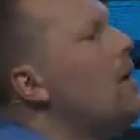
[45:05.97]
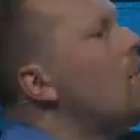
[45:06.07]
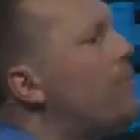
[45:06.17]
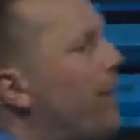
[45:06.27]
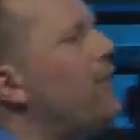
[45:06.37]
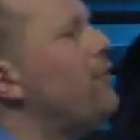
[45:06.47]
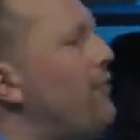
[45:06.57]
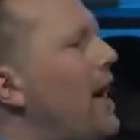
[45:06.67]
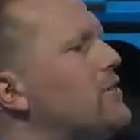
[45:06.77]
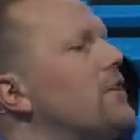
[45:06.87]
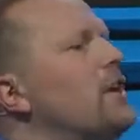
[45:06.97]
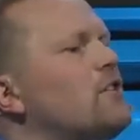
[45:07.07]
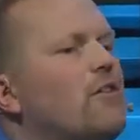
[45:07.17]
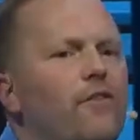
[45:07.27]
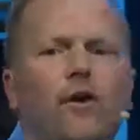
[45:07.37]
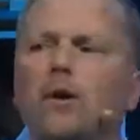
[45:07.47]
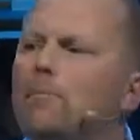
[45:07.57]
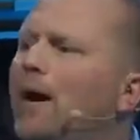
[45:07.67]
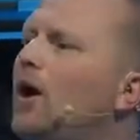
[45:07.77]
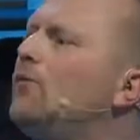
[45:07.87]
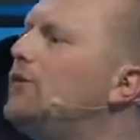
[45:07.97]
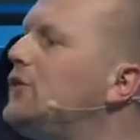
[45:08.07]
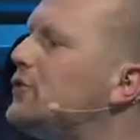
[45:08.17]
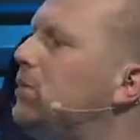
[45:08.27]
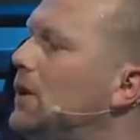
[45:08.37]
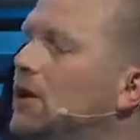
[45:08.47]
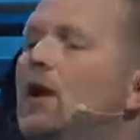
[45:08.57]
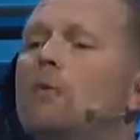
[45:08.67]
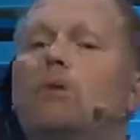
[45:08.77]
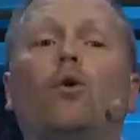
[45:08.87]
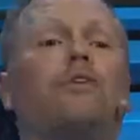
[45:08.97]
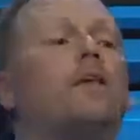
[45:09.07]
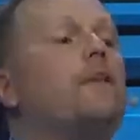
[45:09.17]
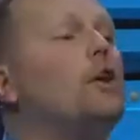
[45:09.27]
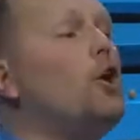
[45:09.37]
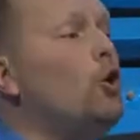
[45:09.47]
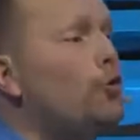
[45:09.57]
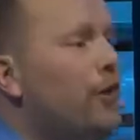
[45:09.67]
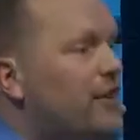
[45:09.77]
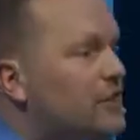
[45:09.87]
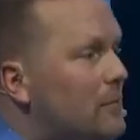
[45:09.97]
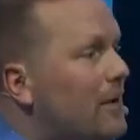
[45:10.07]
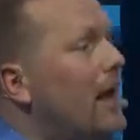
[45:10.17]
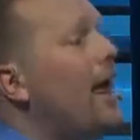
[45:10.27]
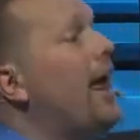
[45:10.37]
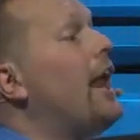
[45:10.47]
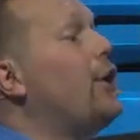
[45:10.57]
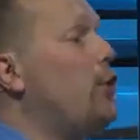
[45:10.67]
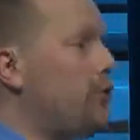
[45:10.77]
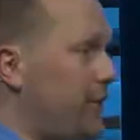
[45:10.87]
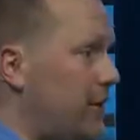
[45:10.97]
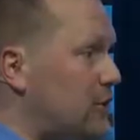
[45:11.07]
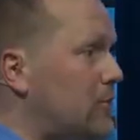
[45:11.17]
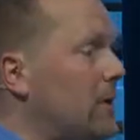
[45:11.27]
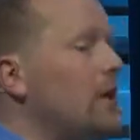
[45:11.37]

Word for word: Prayer and fasting is a very powerful discipline, both in the Old Testament and New Testament.